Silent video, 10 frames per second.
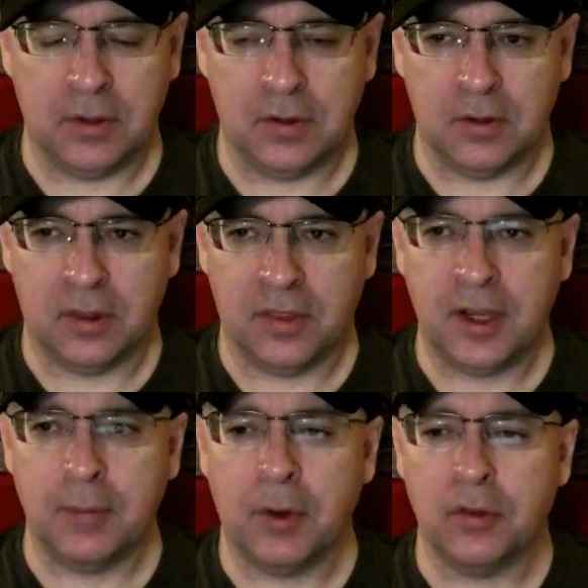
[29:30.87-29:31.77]
Think
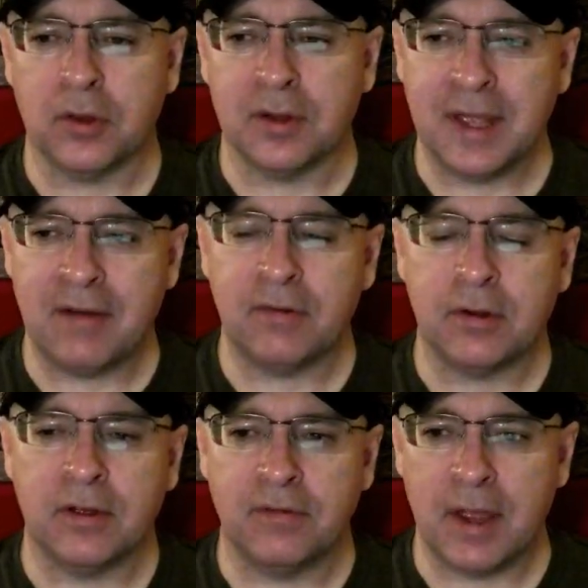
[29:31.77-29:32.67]
about the level of
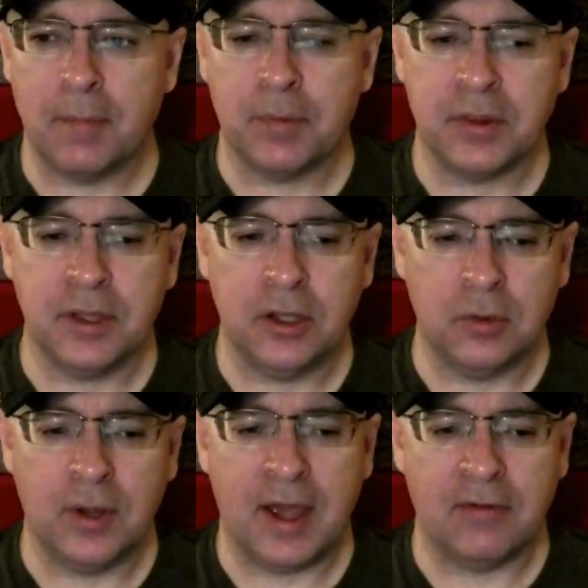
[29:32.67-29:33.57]
empathy you
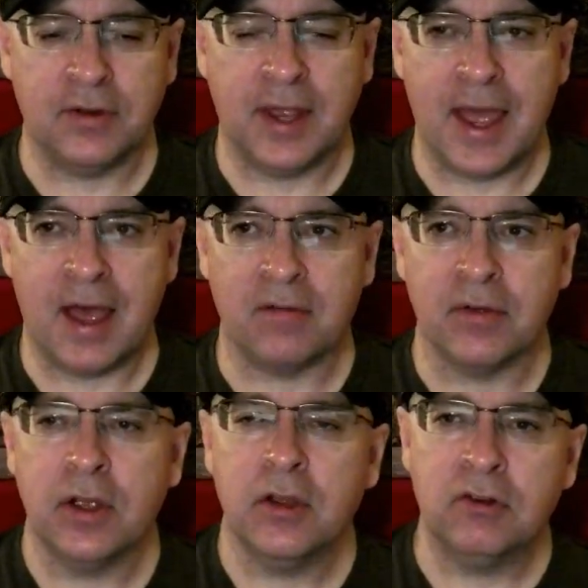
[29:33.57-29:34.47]
have
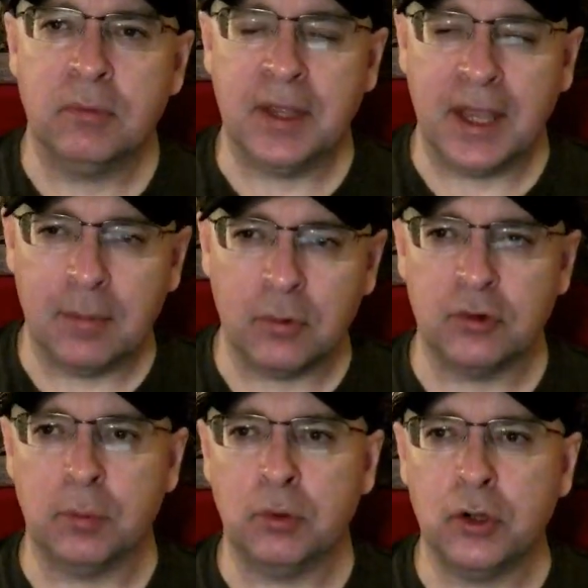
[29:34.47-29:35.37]
to be able to
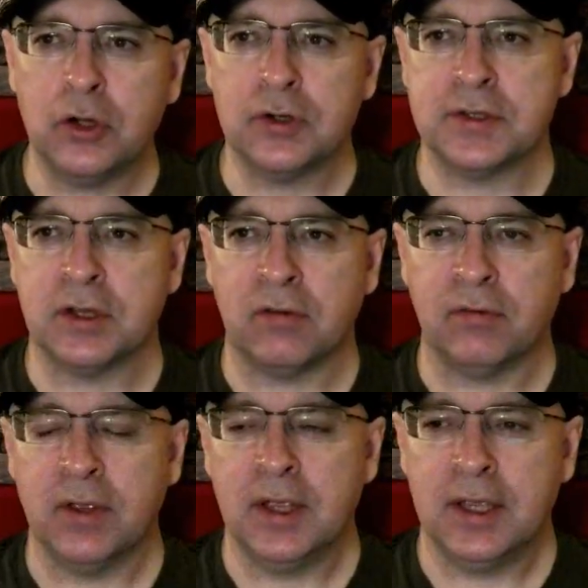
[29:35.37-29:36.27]
put yourself
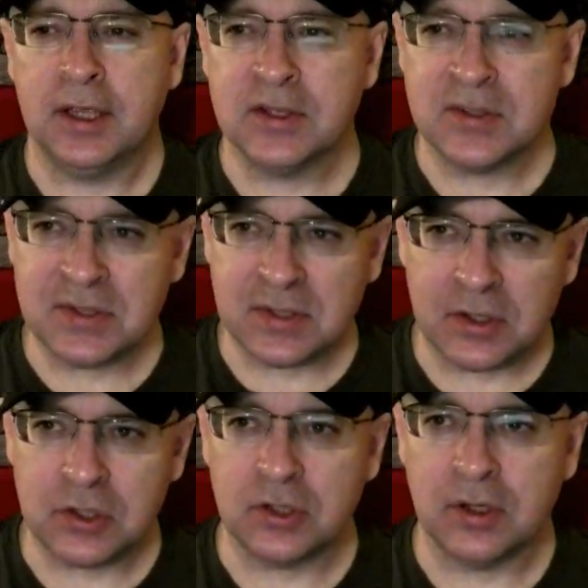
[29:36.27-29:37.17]
in such
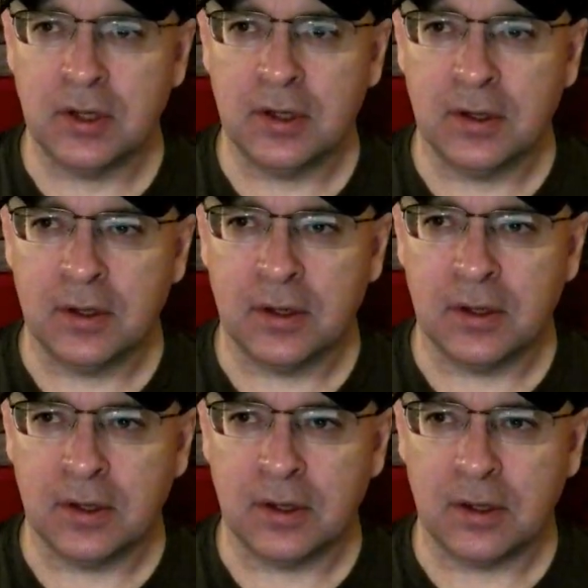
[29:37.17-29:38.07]

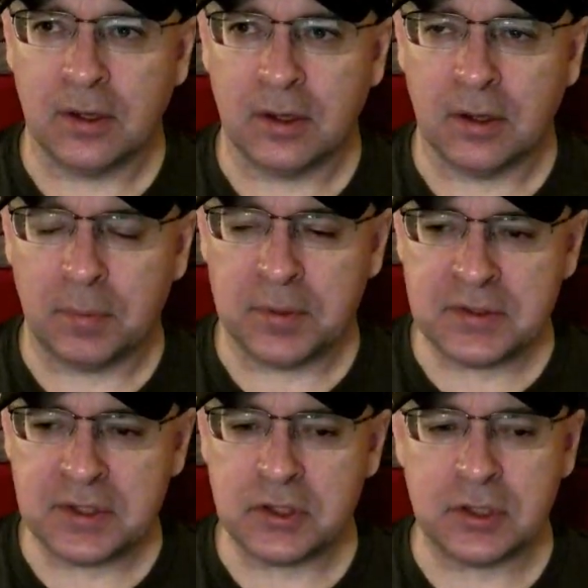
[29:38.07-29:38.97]
a
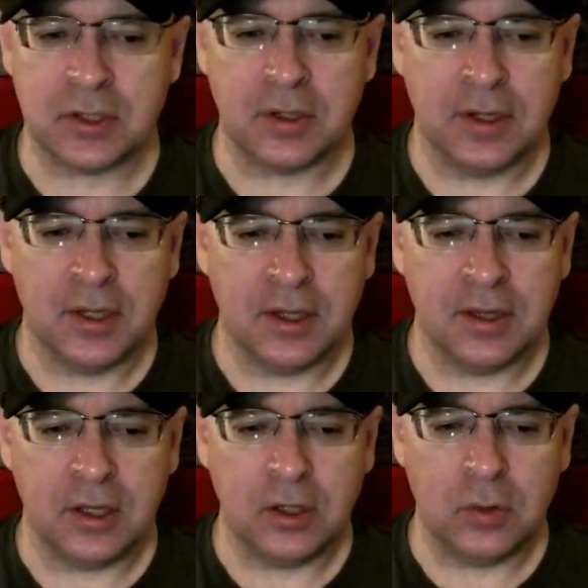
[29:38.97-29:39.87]
position that
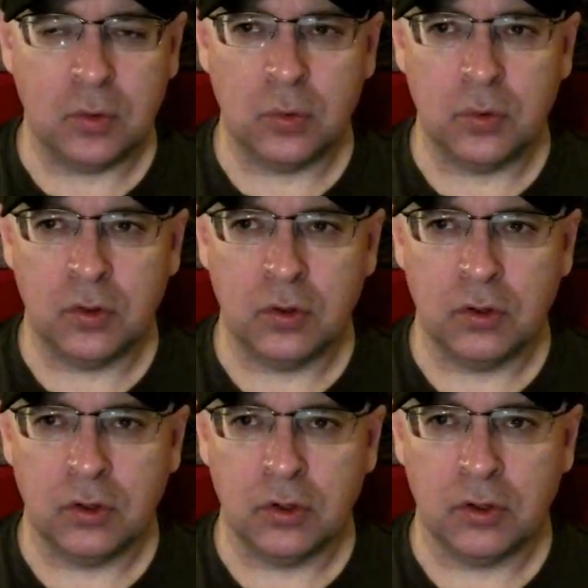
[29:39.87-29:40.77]
you
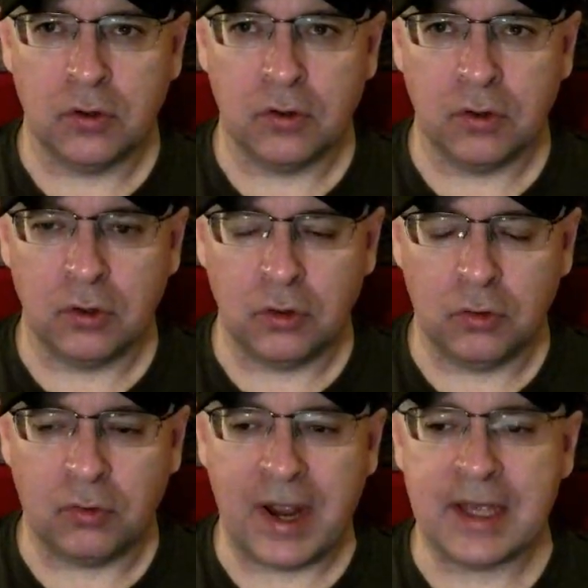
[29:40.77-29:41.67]

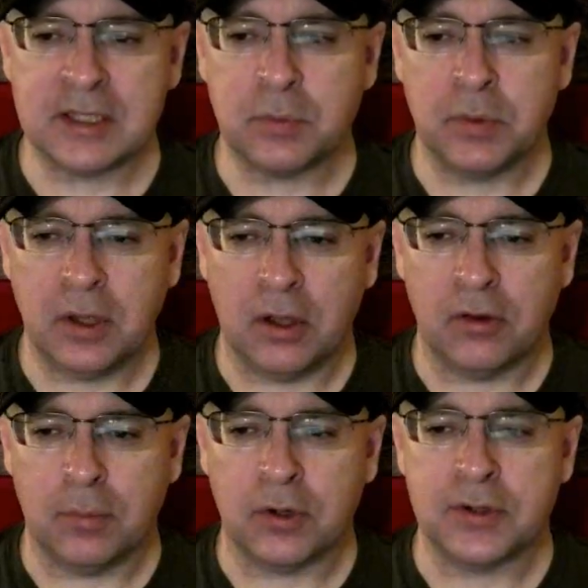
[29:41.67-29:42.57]
grasp the other
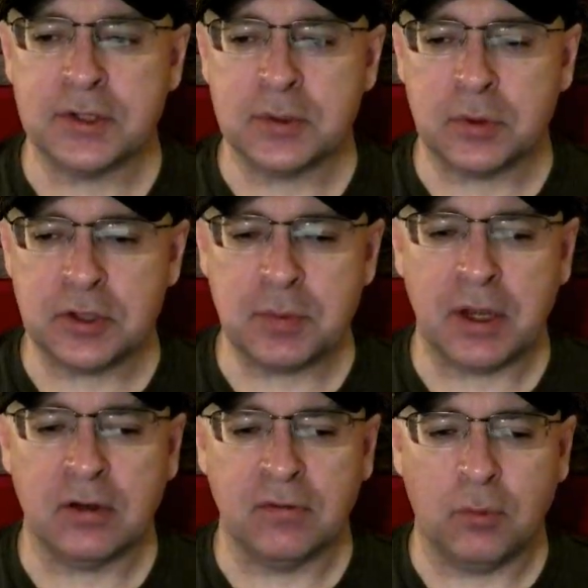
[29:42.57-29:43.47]
person's perspective
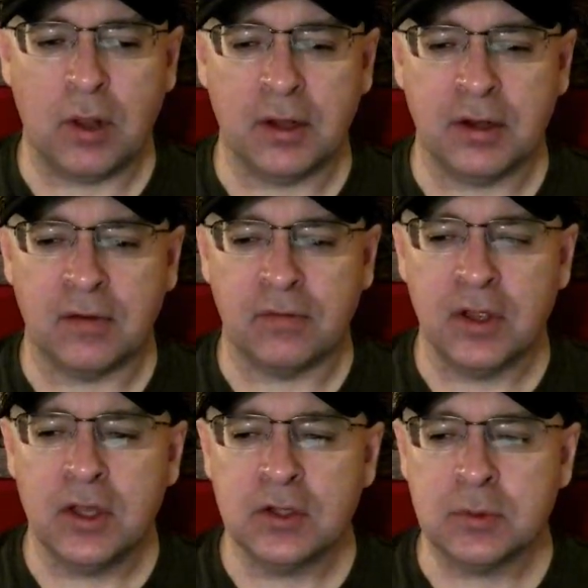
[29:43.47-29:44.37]
well enough to
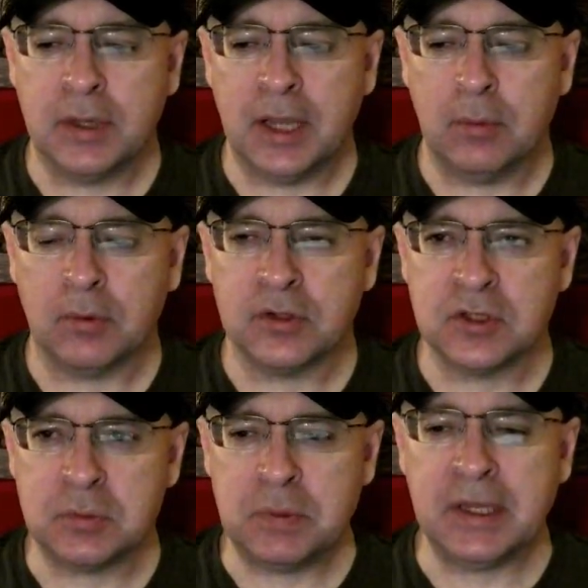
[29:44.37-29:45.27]
be able to
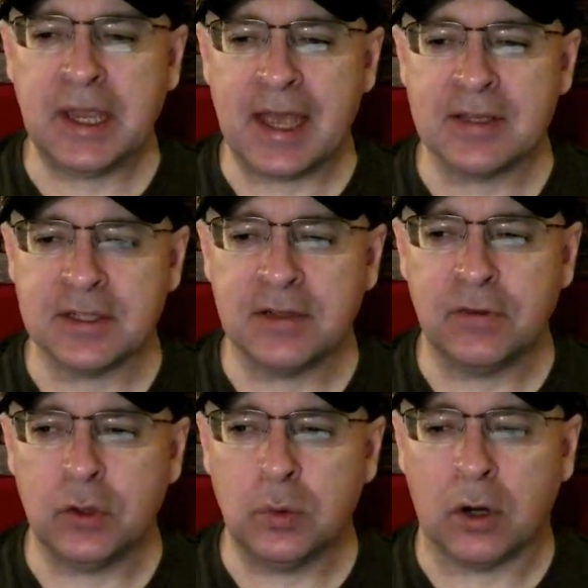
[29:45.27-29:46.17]
speak as if you
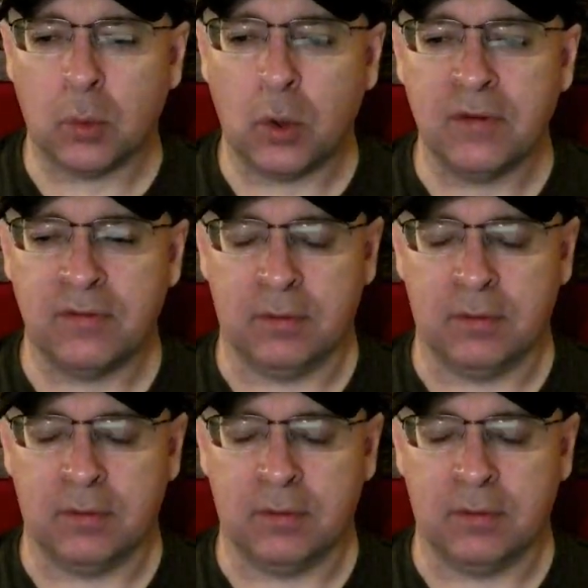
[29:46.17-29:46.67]
are one of him.